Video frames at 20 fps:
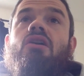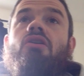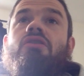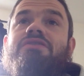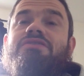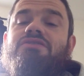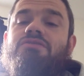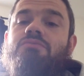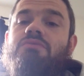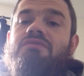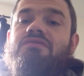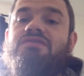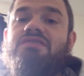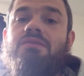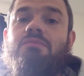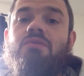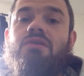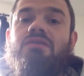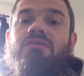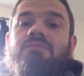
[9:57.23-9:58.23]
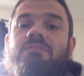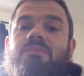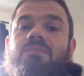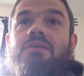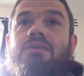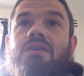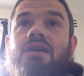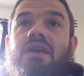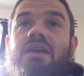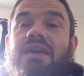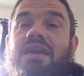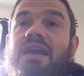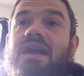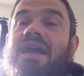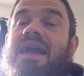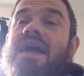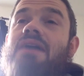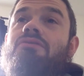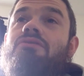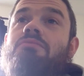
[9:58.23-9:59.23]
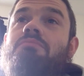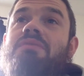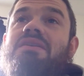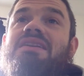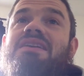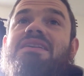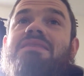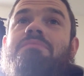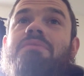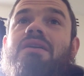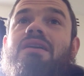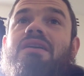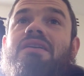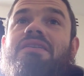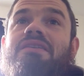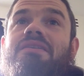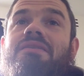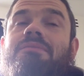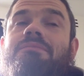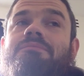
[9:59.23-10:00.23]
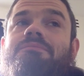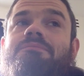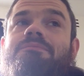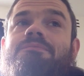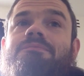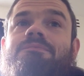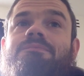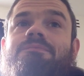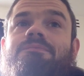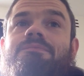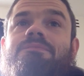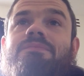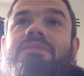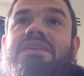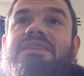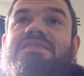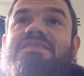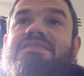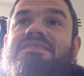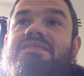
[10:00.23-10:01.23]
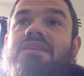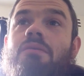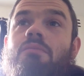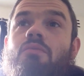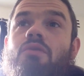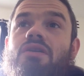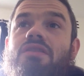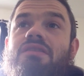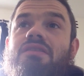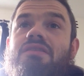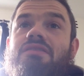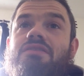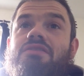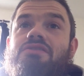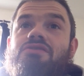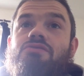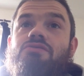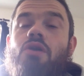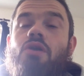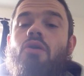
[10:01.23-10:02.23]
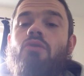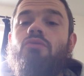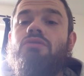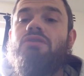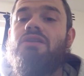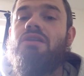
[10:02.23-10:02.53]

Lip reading: I do with someone. Accountability partner is someone that you hold